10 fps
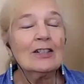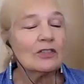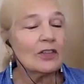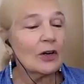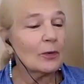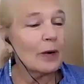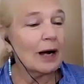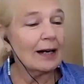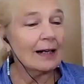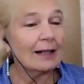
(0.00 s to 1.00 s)
So,
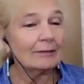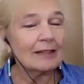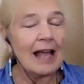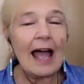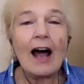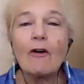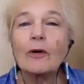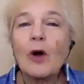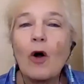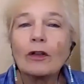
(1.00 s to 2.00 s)
um, how
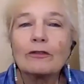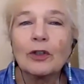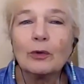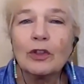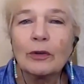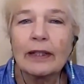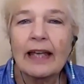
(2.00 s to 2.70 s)
are all of you doing?